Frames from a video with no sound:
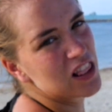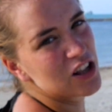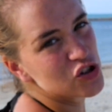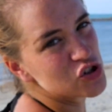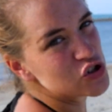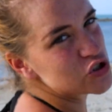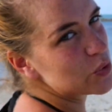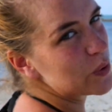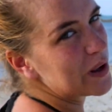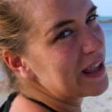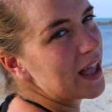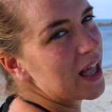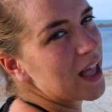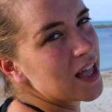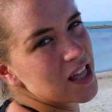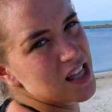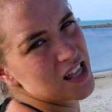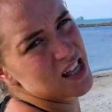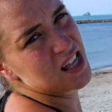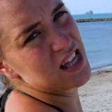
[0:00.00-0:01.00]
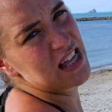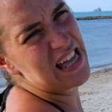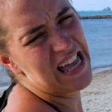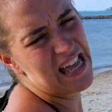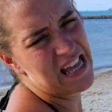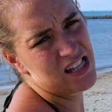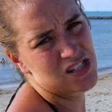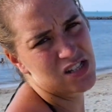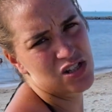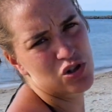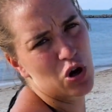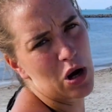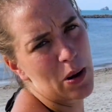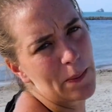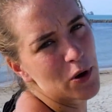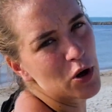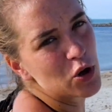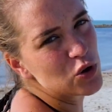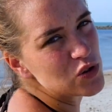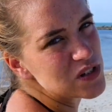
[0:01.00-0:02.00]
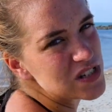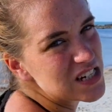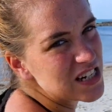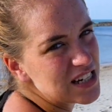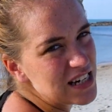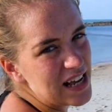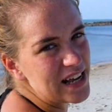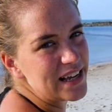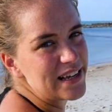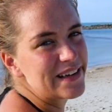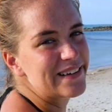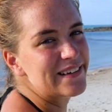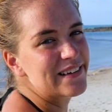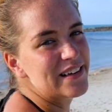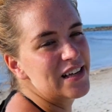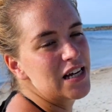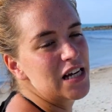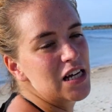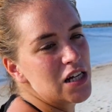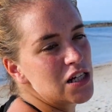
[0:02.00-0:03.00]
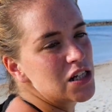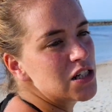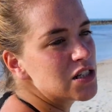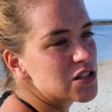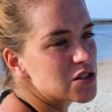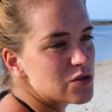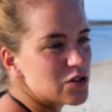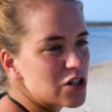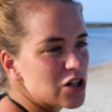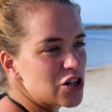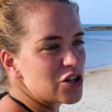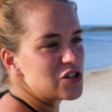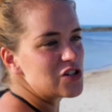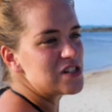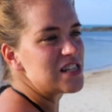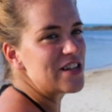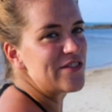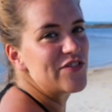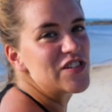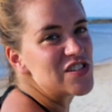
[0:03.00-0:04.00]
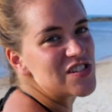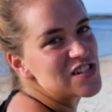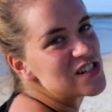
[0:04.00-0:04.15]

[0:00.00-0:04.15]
a little swing. Instagram goals, didn't I? So we're gonna go and see if it's